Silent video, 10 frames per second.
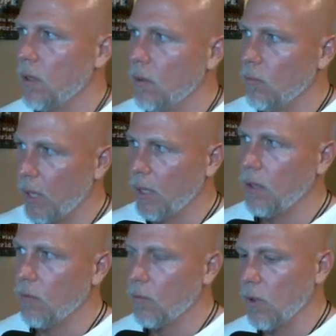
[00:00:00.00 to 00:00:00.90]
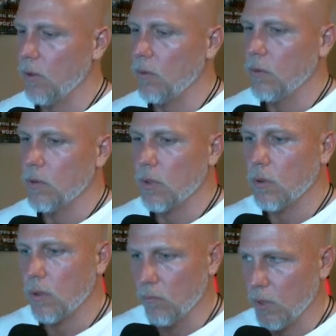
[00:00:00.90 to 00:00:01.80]
breaking through. So
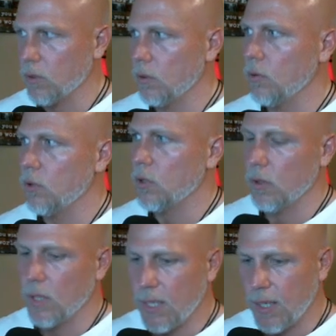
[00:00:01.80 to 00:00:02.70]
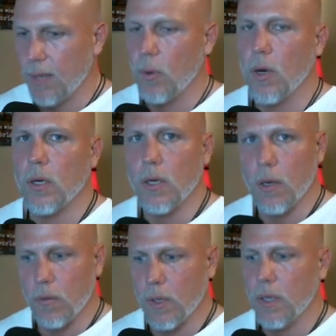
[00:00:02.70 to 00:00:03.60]
resolution, keep on
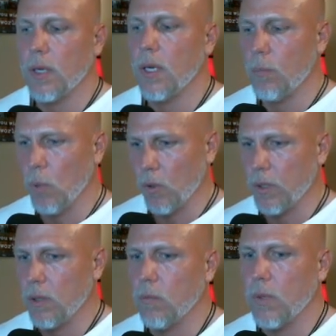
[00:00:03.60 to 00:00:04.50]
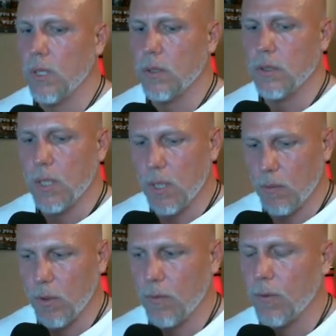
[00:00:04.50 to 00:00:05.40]
going, keep pulling the weeds, keep
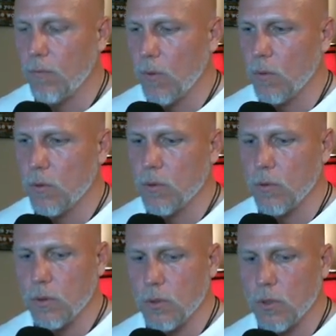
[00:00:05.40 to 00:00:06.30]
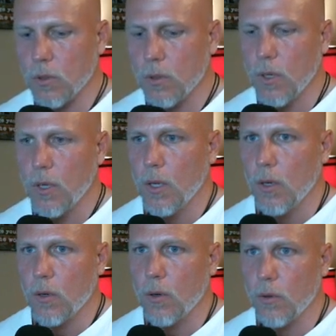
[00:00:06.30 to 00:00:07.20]
moving forward towards your
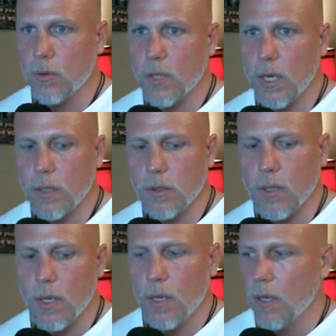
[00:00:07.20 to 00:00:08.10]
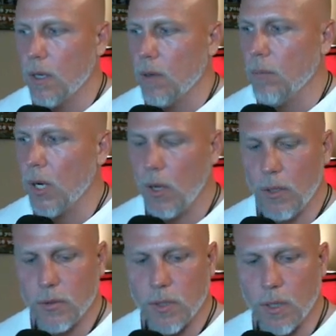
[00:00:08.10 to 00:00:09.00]
goal sets, but
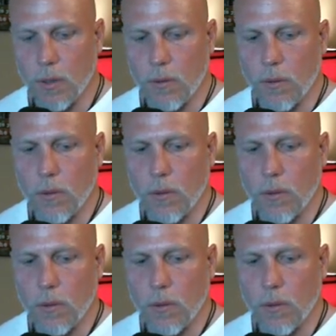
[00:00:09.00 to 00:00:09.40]
also